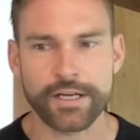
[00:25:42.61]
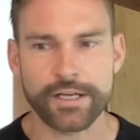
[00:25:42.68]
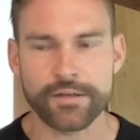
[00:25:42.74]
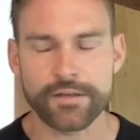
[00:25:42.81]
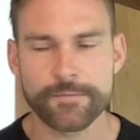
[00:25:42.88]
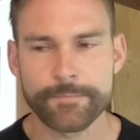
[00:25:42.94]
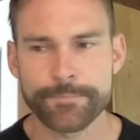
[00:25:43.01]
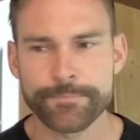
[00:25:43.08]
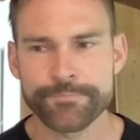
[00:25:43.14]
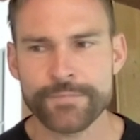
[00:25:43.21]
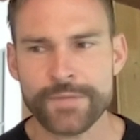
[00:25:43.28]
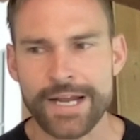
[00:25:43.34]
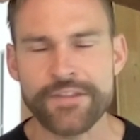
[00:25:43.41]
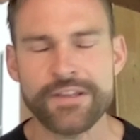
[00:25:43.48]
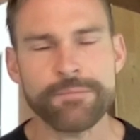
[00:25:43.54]
And
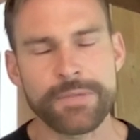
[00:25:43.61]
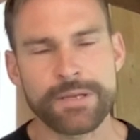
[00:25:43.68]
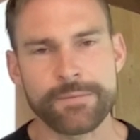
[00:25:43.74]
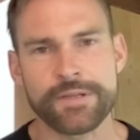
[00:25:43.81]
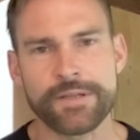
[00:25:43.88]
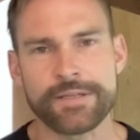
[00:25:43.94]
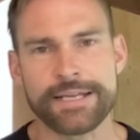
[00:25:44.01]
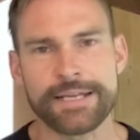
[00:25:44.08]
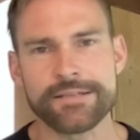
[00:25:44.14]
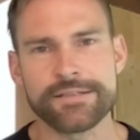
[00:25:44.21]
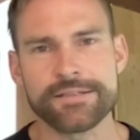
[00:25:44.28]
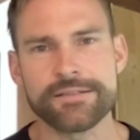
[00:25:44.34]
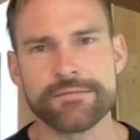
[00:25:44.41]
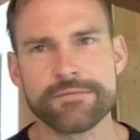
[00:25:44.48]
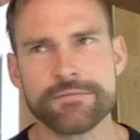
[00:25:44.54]
I think maybe that,
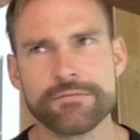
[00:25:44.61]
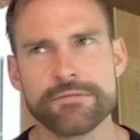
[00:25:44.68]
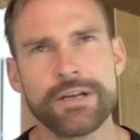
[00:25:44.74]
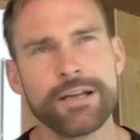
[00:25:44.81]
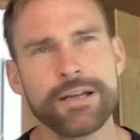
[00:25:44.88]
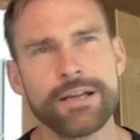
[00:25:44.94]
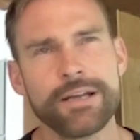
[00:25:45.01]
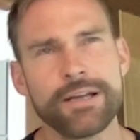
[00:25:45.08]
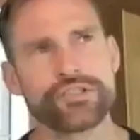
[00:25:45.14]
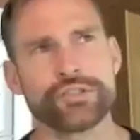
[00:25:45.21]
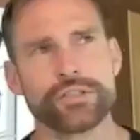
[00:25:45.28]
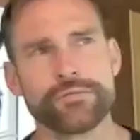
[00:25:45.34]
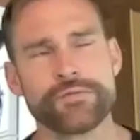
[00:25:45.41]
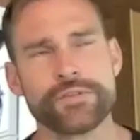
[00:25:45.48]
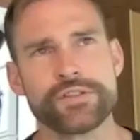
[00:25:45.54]
I'm not
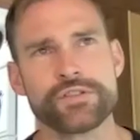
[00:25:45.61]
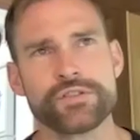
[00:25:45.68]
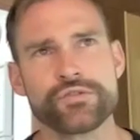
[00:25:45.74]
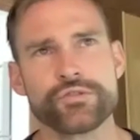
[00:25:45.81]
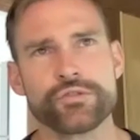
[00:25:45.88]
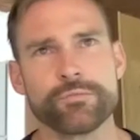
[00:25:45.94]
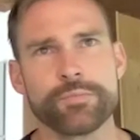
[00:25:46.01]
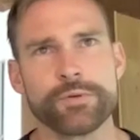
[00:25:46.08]
sure if this is true,